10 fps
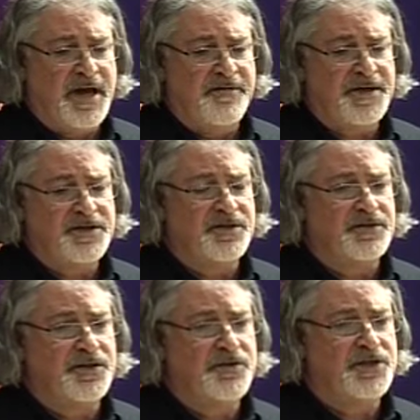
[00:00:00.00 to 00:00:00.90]
The evidence
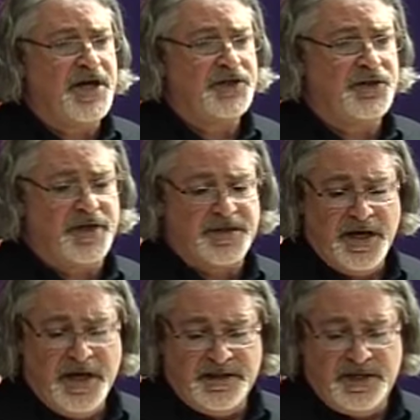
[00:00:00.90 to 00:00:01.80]
of two centuries
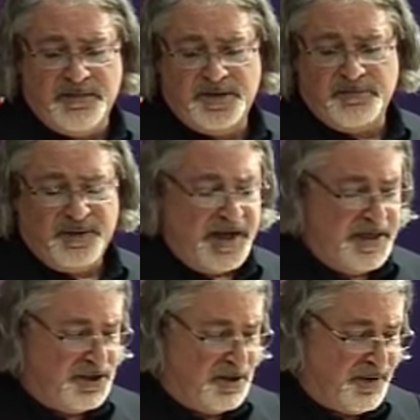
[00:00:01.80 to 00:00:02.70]
seemed to
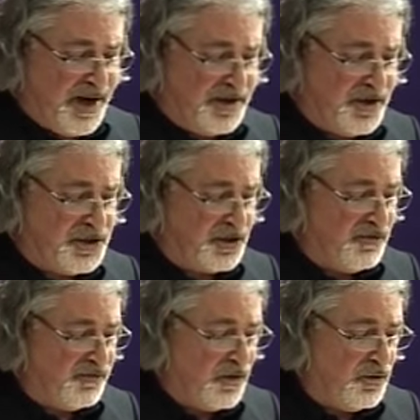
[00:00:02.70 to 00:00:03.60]
place the
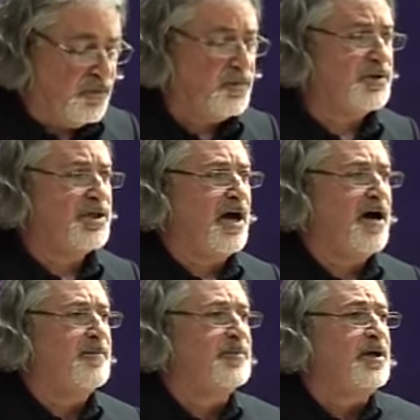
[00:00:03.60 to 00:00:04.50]
biological for all
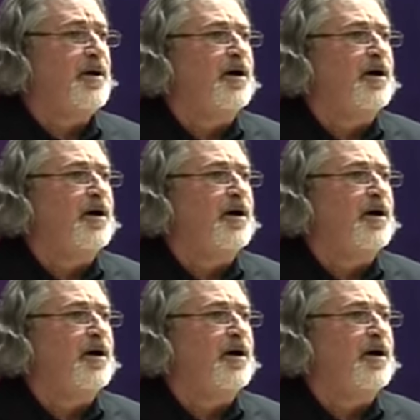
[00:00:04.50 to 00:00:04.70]
time